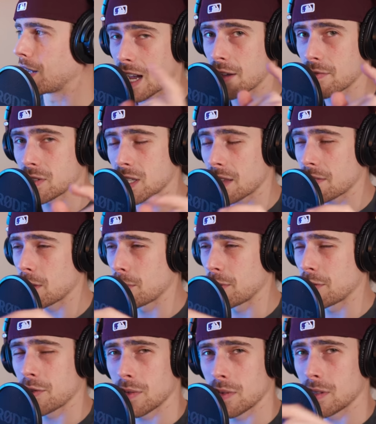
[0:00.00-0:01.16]
I haven't said
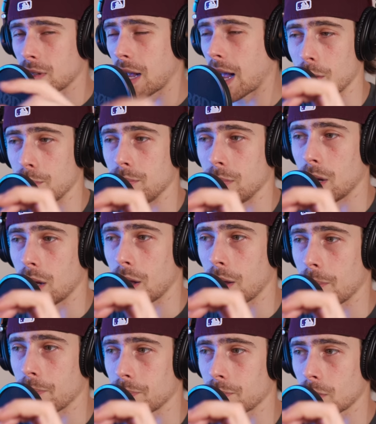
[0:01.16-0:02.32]
that uh,
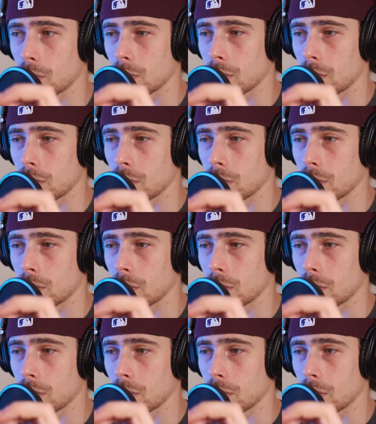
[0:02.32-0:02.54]
um